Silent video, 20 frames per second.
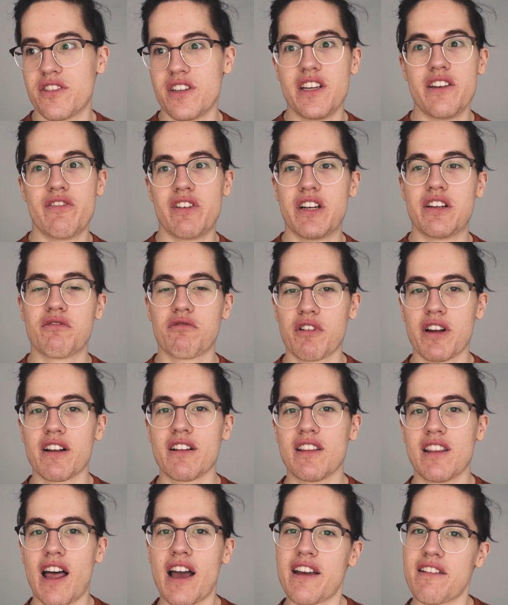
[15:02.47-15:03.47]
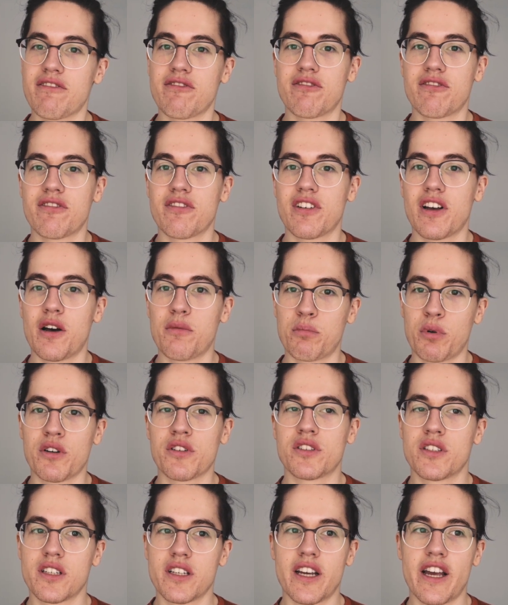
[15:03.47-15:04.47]
even in real life, a
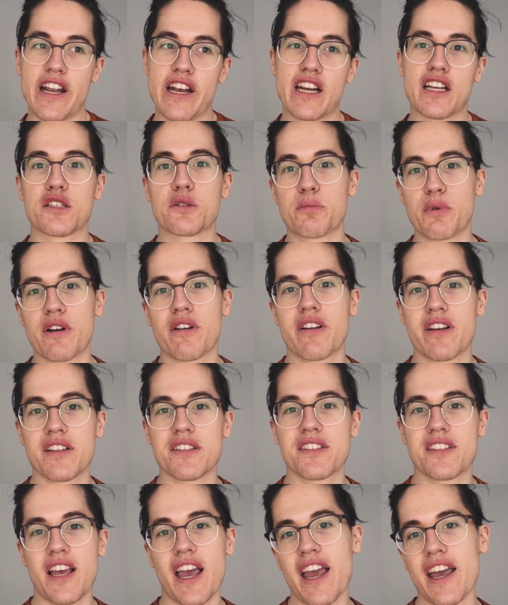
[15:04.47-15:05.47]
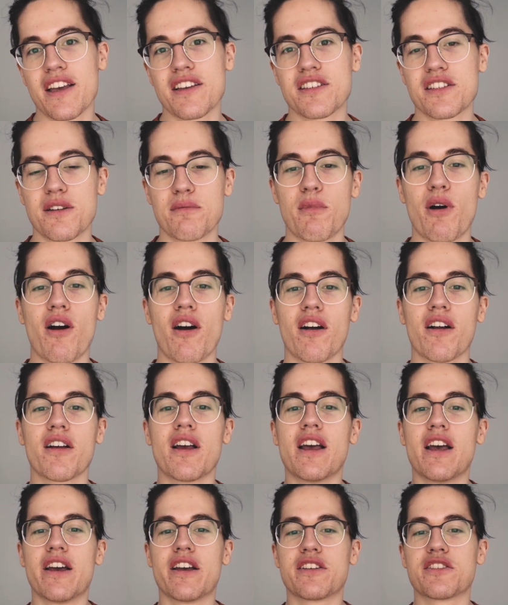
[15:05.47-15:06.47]
person can experience ASMR.
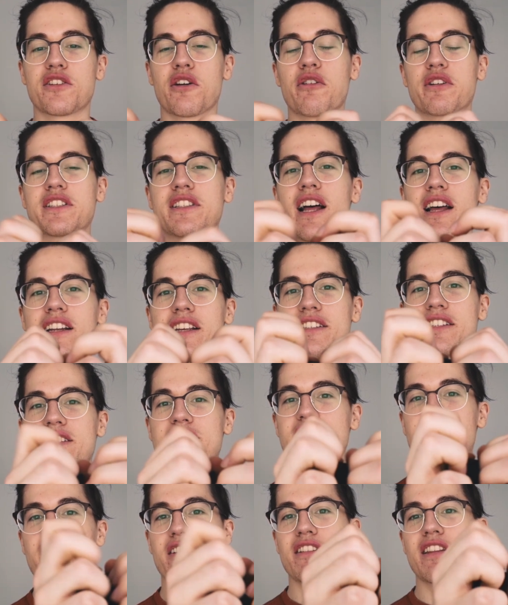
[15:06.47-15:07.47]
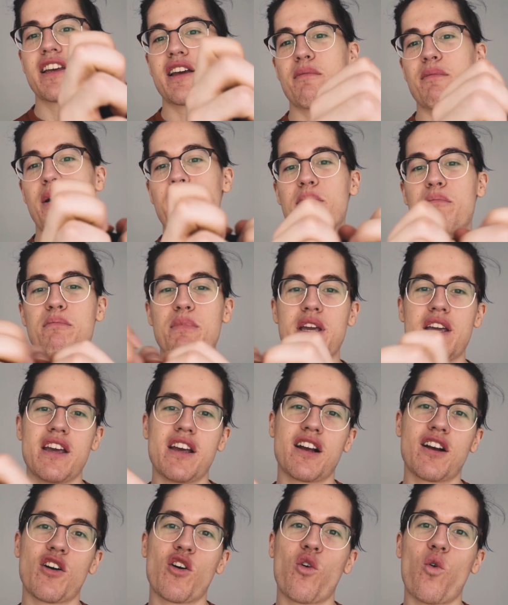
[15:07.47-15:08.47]
So it's not necessarily about being
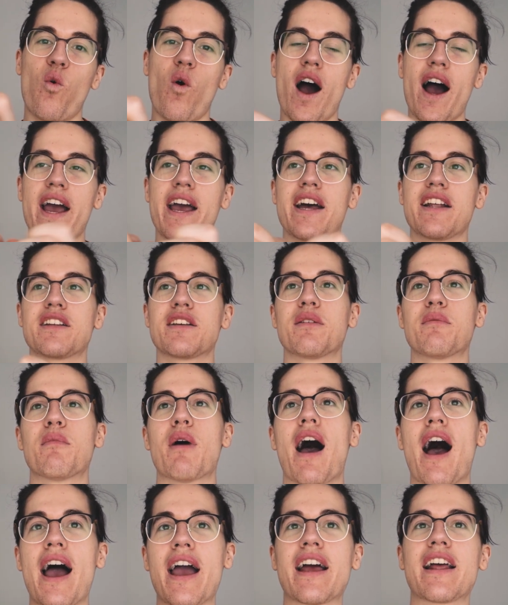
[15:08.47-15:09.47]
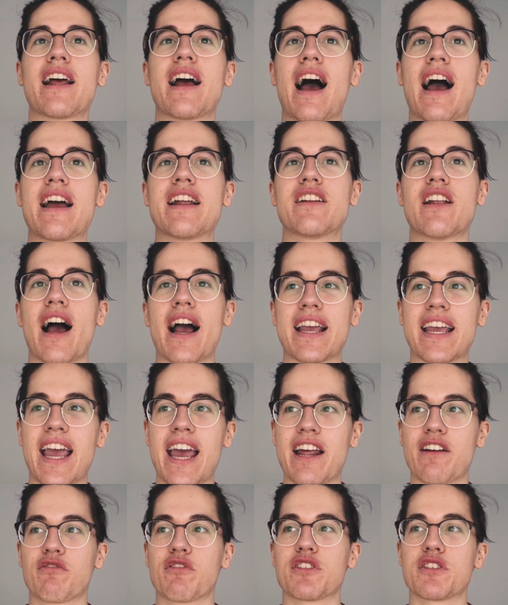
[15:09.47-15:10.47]
quiet. I
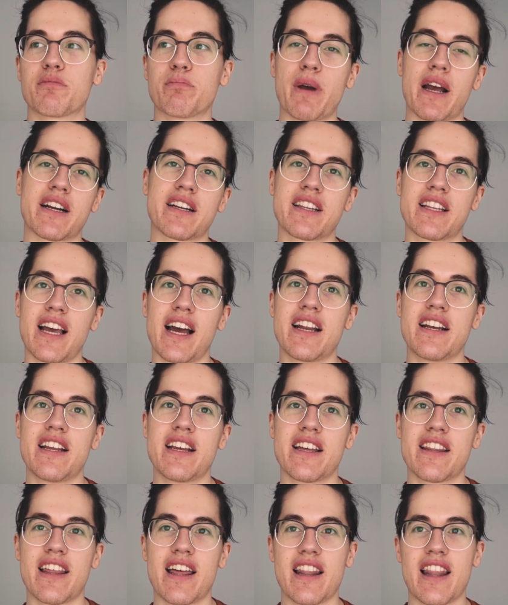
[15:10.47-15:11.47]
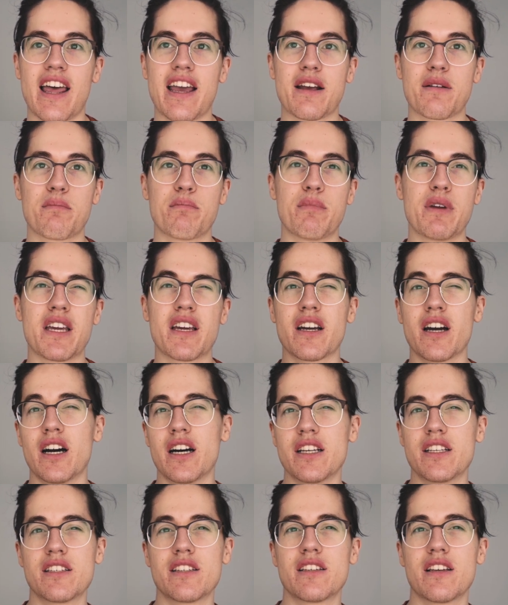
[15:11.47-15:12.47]
can respect the idea that, like,
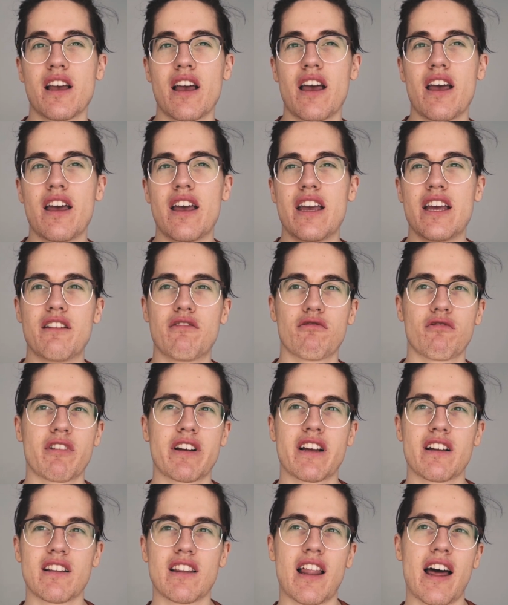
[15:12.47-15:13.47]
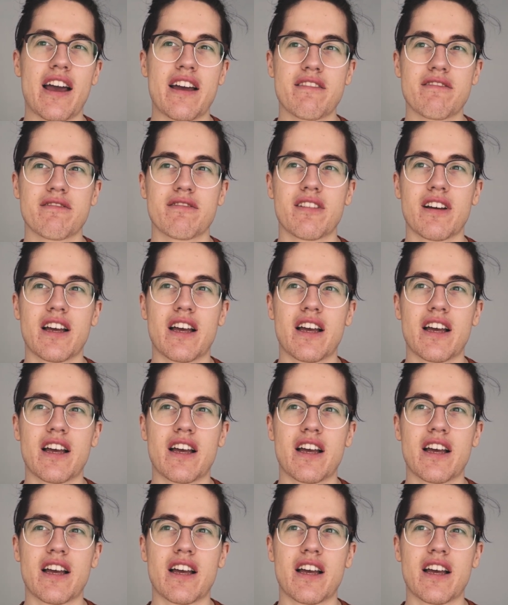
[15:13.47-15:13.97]
because in real life,